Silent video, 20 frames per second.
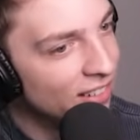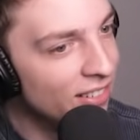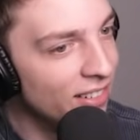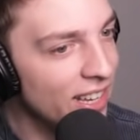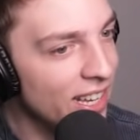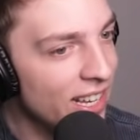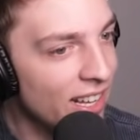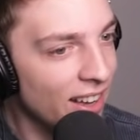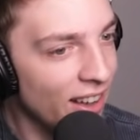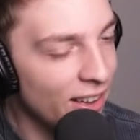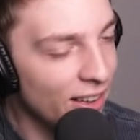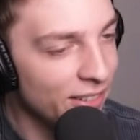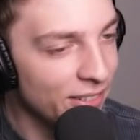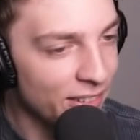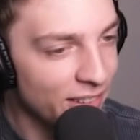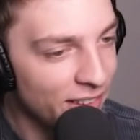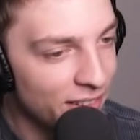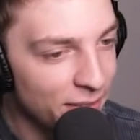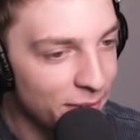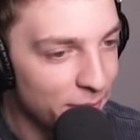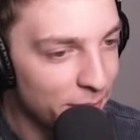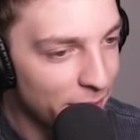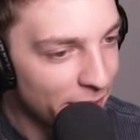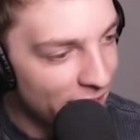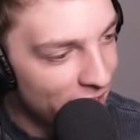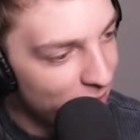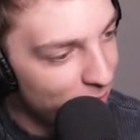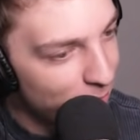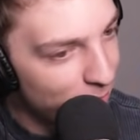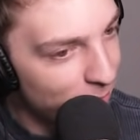us. We, we spent got five minutes in
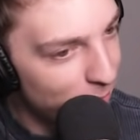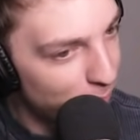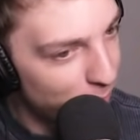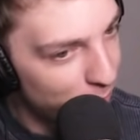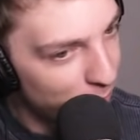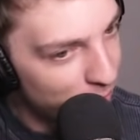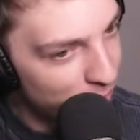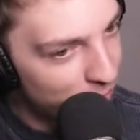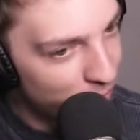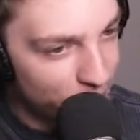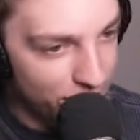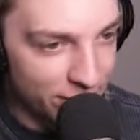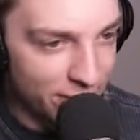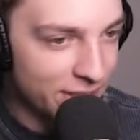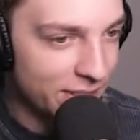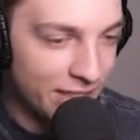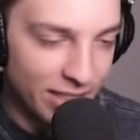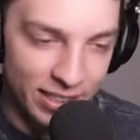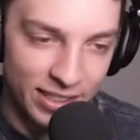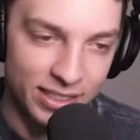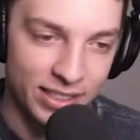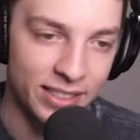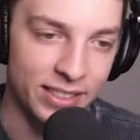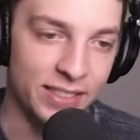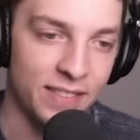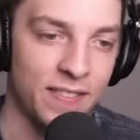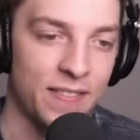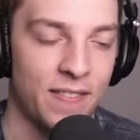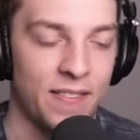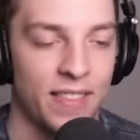there looking for
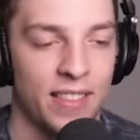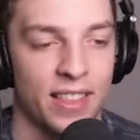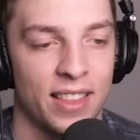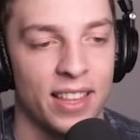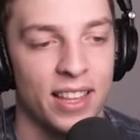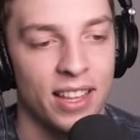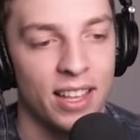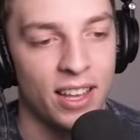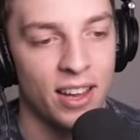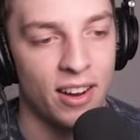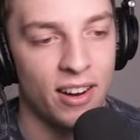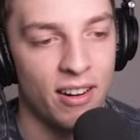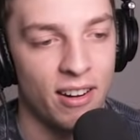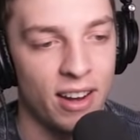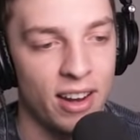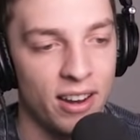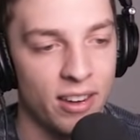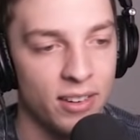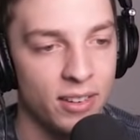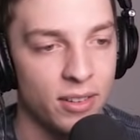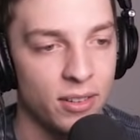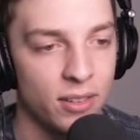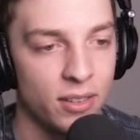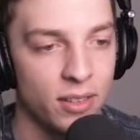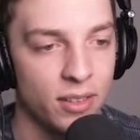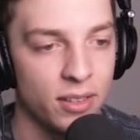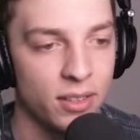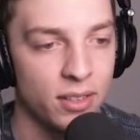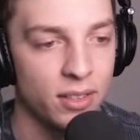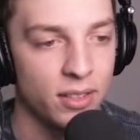nothing. That's all right. right. Let's all have
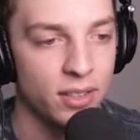a little